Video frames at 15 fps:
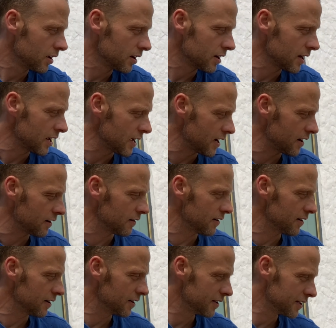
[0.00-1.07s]
Now,
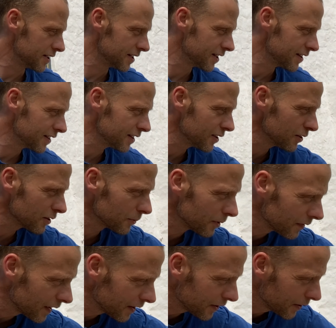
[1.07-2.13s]
the other one
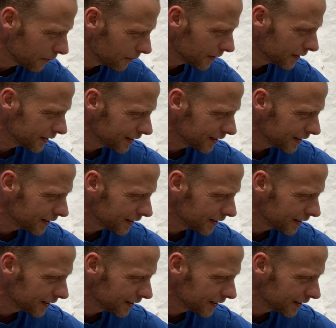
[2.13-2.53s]
that I do,